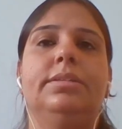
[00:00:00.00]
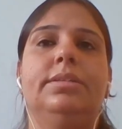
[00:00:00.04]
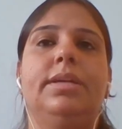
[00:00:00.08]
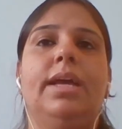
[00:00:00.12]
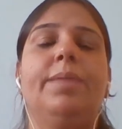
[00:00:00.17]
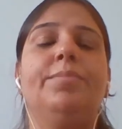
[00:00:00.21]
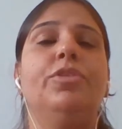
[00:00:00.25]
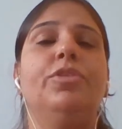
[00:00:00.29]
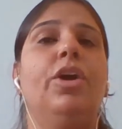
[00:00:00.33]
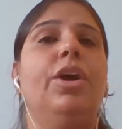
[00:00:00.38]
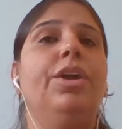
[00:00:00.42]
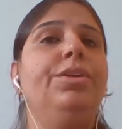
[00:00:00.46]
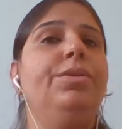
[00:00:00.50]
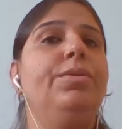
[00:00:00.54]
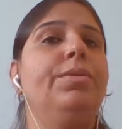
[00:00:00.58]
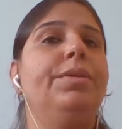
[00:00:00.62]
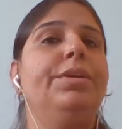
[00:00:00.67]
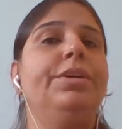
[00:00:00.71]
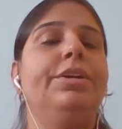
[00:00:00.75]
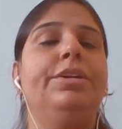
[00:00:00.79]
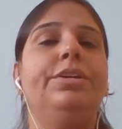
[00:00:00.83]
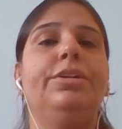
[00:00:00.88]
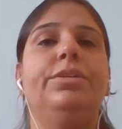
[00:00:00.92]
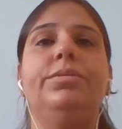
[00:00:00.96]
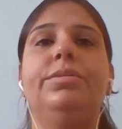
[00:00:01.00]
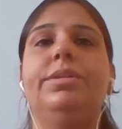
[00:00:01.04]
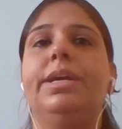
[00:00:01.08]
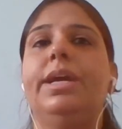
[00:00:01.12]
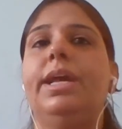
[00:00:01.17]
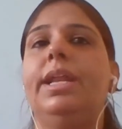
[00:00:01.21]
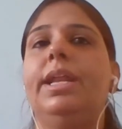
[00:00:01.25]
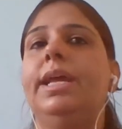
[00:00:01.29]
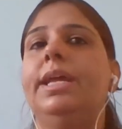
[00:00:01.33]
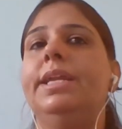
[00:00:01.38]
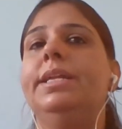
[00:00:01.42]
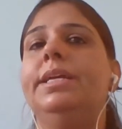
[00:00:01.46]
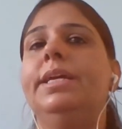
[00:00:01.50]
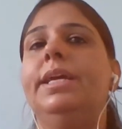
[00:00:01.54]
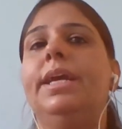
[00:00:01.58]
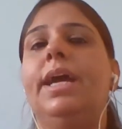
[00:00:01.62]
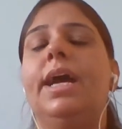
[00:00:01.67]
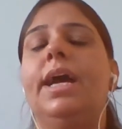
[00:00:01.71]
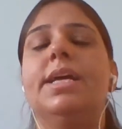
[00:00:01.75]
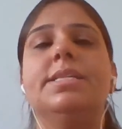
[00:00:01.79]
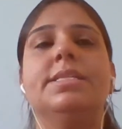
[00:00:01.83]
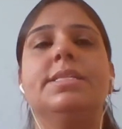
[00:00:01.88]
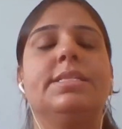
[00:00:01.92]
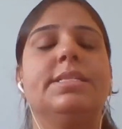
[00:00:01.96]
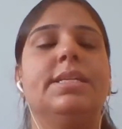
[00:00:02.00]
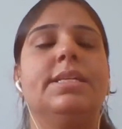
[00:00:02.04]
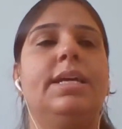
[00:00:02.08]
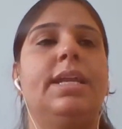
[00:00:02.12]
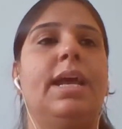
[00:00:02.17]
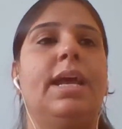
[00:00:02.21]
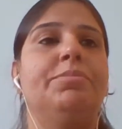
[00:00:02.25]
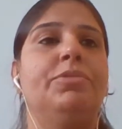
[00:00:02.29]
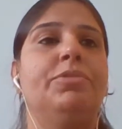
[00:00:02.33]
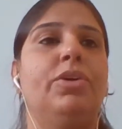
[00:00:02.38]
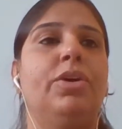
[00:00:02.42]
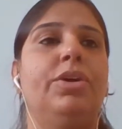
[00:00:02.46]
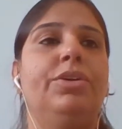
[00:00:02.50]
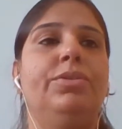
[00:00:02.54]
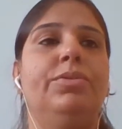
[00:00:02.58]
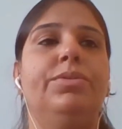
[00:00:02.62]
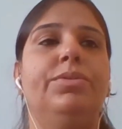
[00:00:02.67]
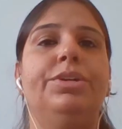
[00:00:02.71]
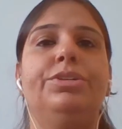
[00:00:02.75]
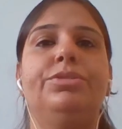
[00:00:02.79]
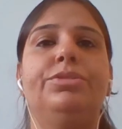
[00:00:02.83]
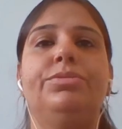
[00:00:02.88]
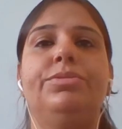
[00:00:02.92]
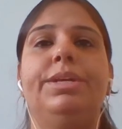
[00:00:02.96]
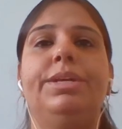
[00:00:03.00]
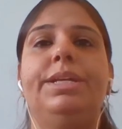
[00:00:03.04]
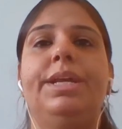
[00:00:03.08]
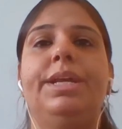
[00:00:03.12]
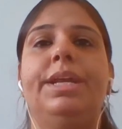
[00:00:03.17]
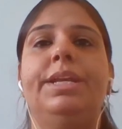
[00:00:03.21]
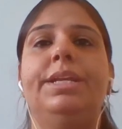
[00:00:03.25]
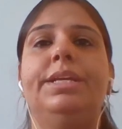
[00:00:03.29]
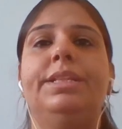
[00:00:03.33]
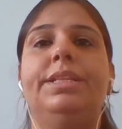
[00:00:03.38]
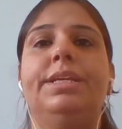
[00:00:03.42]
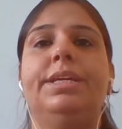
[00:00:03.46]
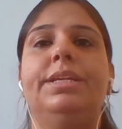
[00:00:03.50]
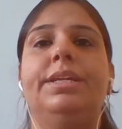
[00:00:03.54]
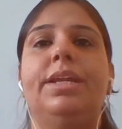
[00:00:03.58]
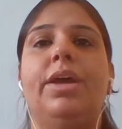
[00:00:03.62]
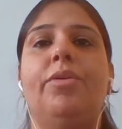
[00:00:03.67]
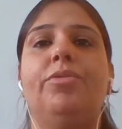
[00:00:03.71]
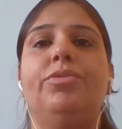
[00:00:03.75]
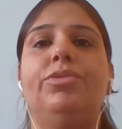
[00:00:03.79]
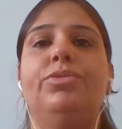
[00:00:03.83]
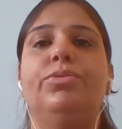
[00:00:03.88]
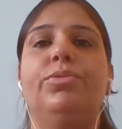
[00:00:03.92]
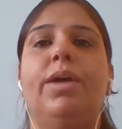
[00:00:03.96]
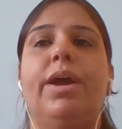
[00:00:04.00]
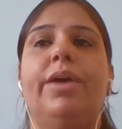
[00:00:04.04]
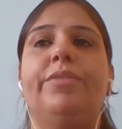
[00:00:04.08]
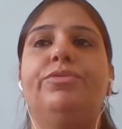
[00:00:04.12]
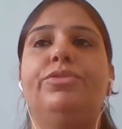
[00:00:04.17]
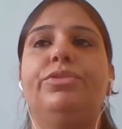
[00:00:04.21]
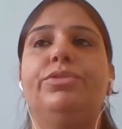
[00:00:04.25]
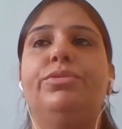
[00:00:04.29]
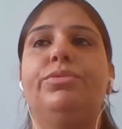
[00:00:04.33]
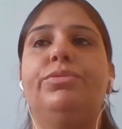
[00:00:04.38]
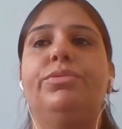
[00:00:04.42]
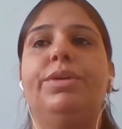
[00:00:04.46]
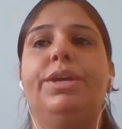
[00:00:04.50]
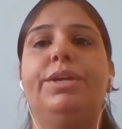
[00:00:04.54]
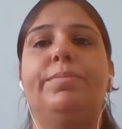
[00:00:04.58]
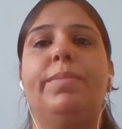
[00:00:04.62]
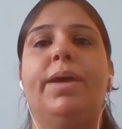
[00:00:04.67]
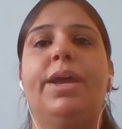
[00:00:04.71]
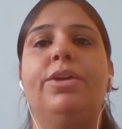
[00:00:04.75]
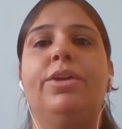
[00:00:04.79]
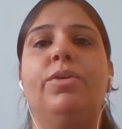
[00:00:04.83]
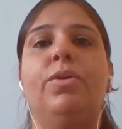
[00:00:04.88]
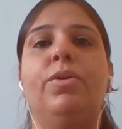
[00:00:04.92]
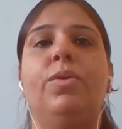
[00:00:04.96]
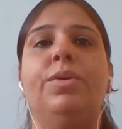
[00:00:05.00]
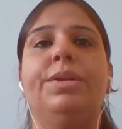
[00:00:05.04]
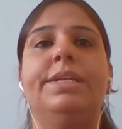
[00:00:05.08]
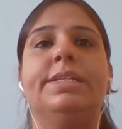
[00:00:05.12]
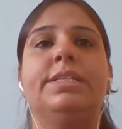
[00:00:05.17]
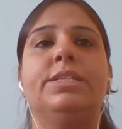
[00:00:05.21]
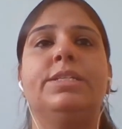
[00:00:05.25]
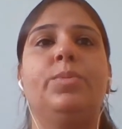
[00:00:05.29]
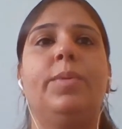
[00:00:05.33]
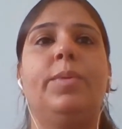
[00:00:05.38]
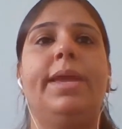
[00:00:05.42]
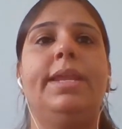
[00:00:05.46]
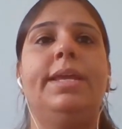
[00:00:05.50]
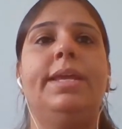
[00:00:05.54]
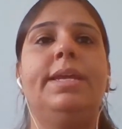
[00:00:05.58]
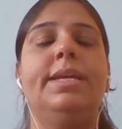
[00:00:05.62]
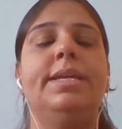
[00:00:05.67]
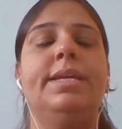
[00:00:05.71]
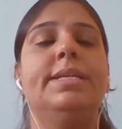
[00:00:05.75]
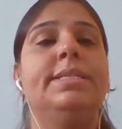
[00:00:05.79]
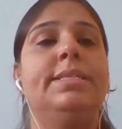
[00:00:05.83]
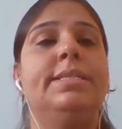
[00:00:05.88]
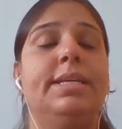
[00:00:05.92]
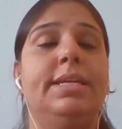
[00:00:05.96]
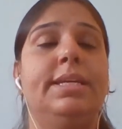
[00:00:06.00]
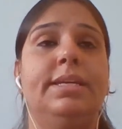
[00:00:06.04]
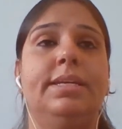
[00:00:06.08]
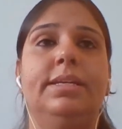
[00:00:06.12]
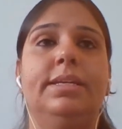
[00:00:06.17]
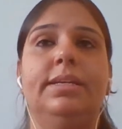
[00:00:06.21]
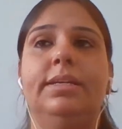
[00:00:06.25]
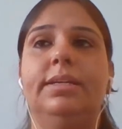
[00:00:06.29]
I'm not going to tell any answer. I'm not going to read anything now. You have to do it by your own. It's very easy.